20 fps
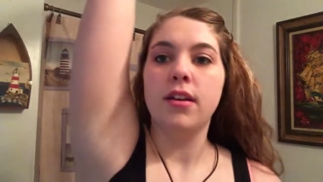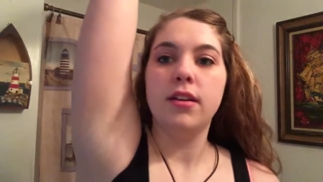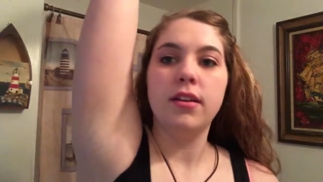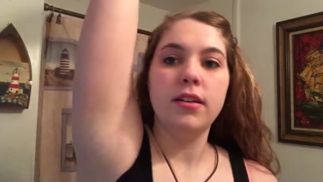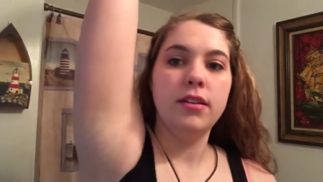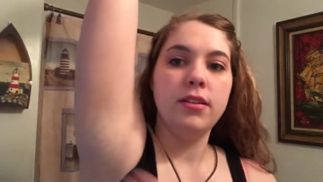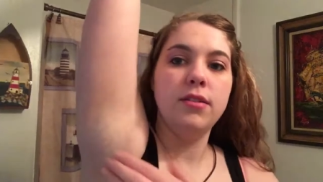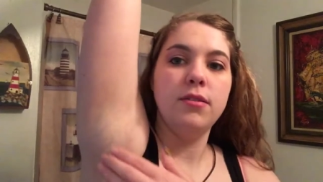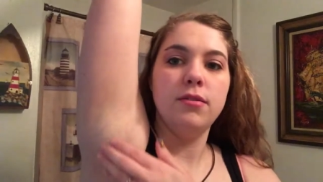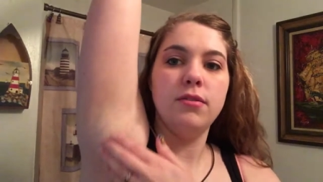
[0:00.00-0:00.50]

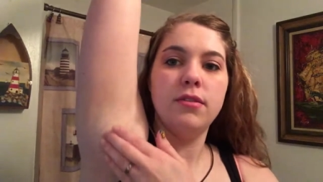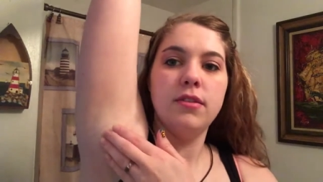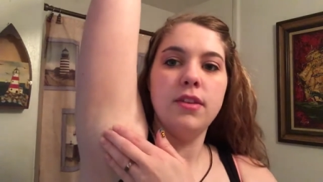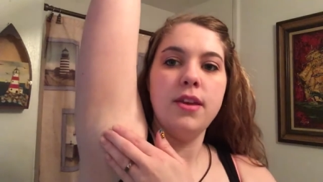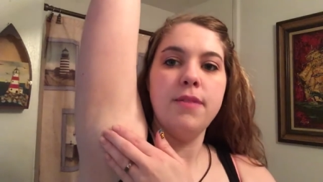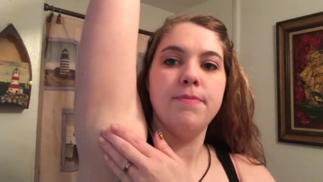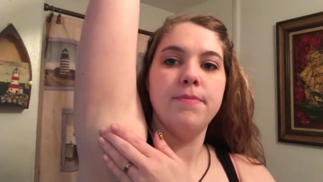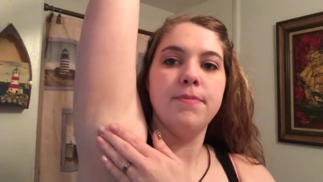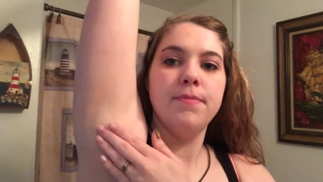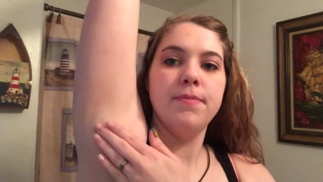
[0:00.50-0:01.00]
and do the
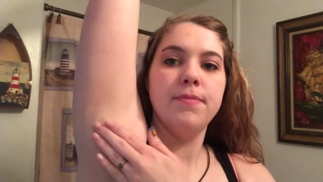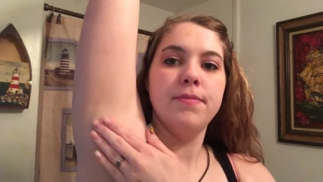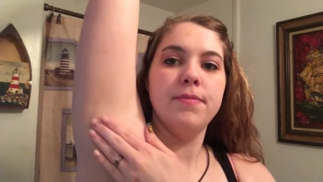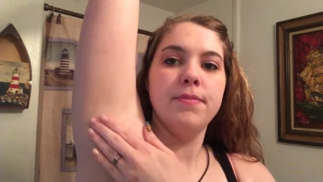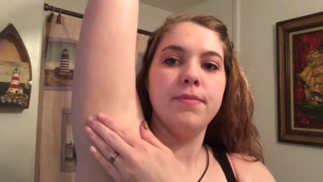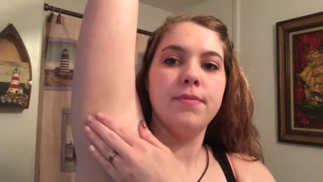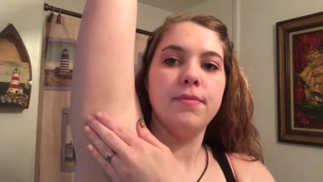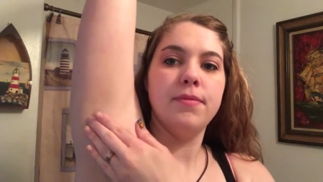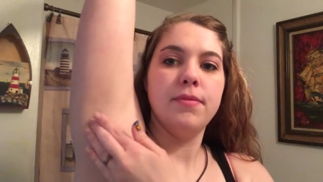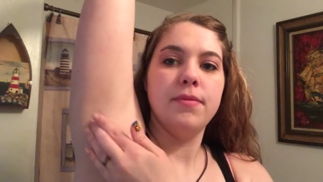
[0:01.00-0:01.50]
same.
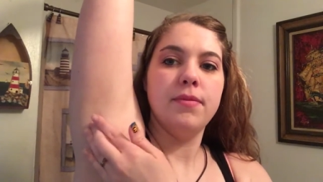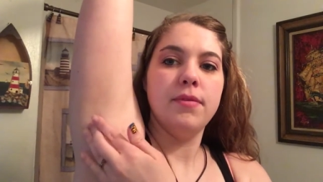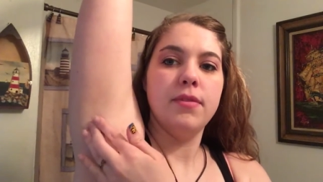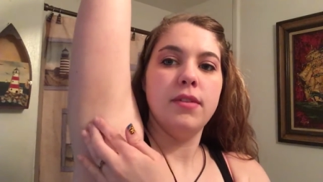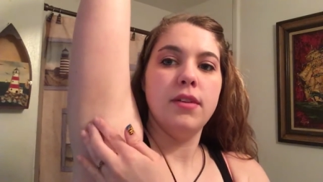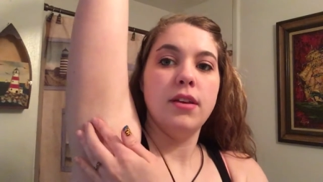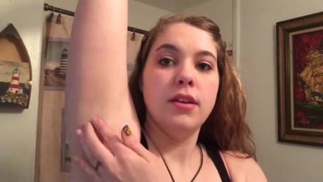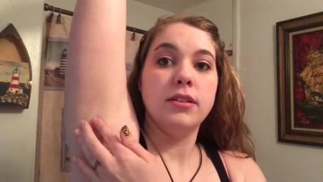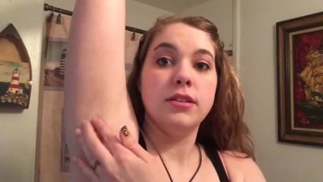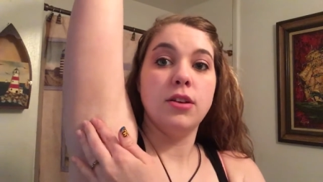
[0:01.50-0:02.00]

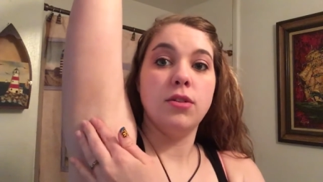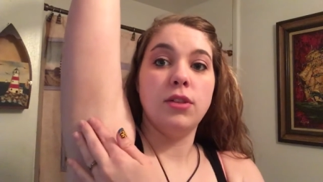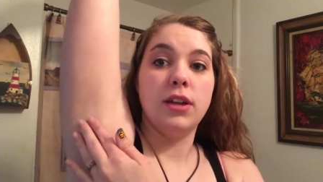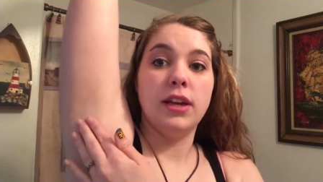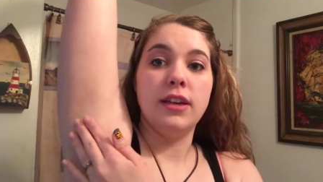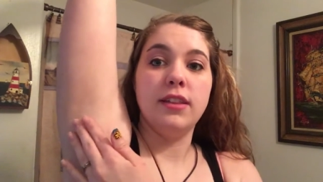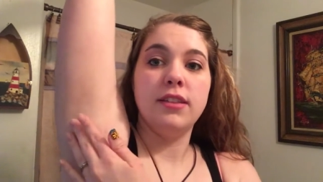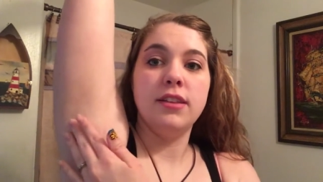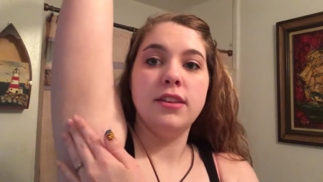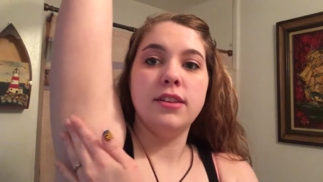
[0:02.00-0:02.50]
So
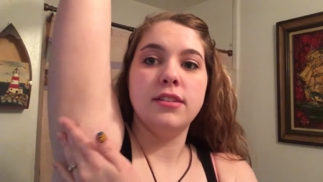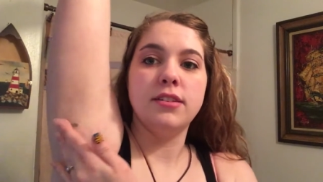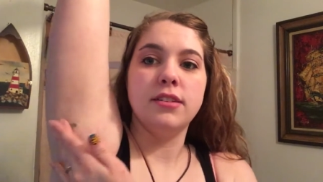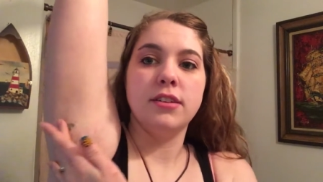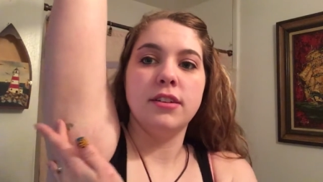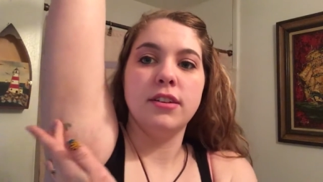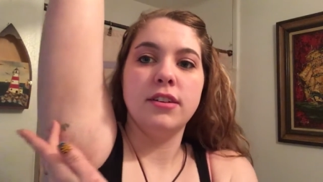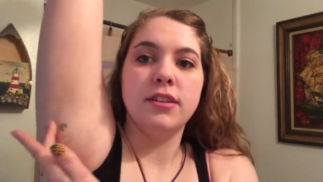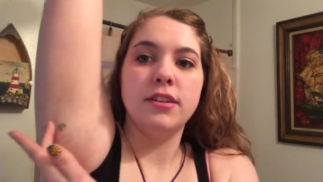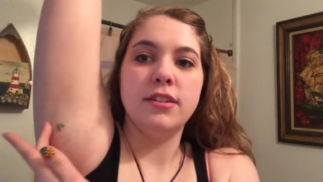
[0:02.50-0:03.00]
like this,
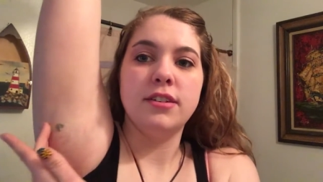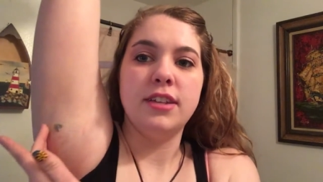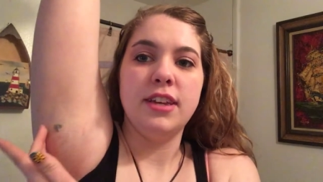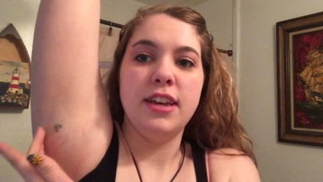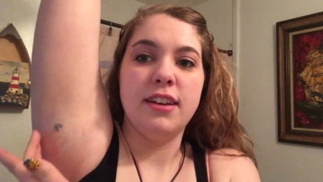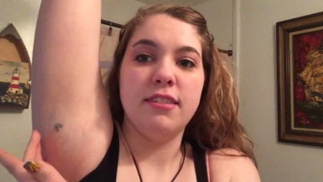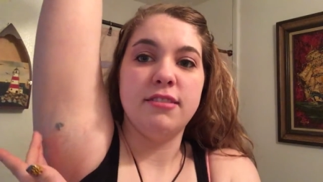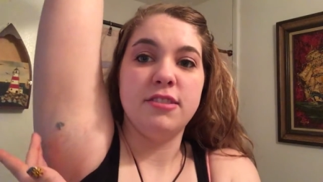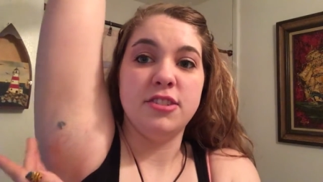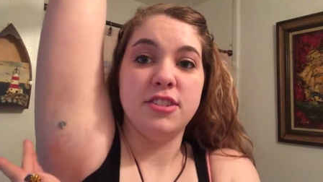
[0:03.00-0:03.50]
look, see
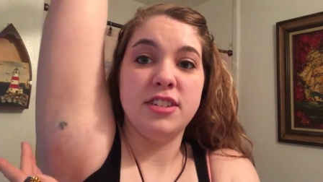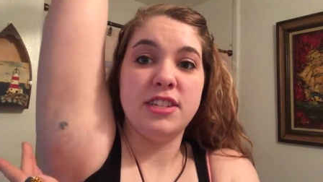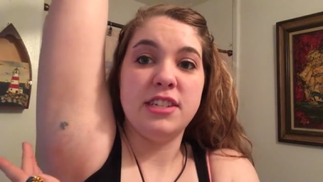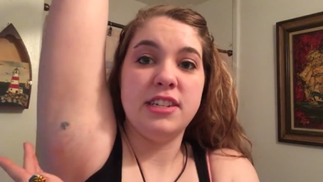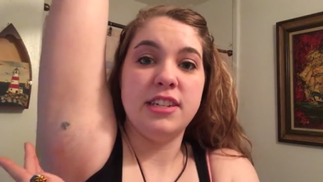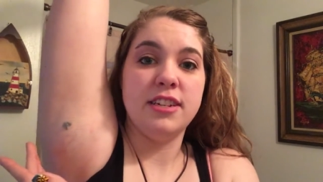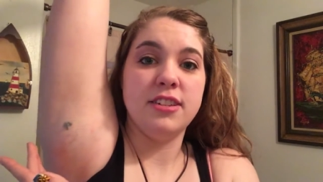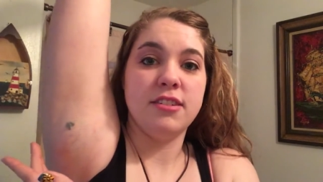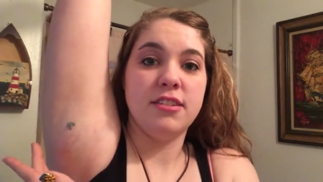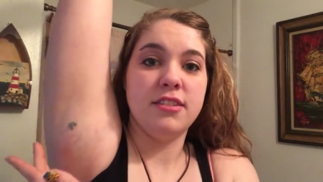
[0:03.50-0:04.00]
how it just
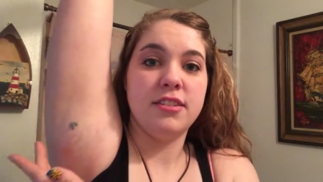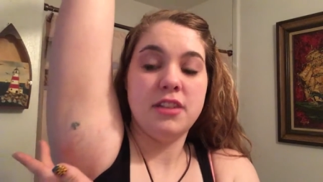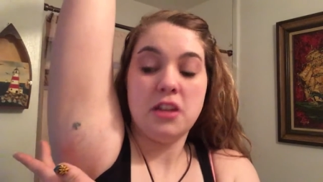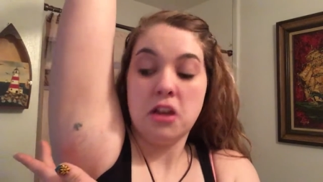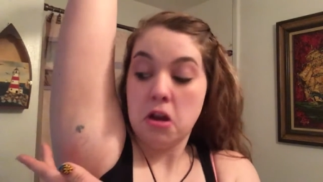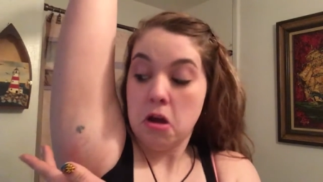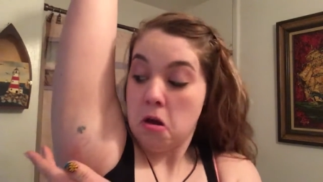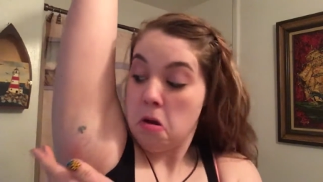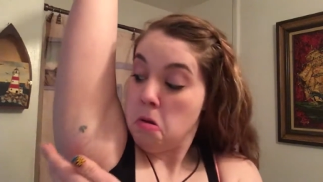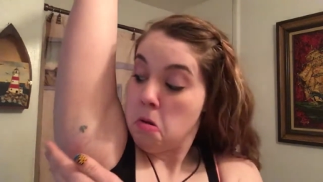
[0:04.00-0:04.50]
sticks on
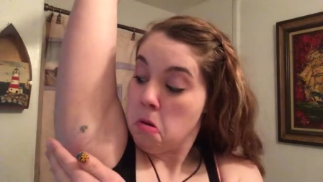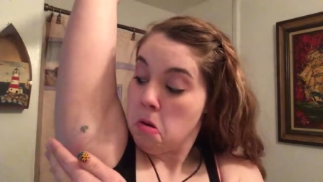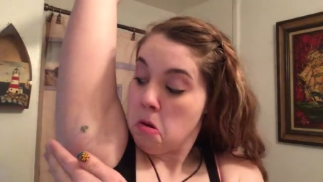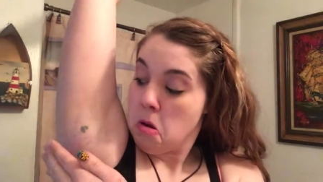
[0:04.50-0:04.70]
there?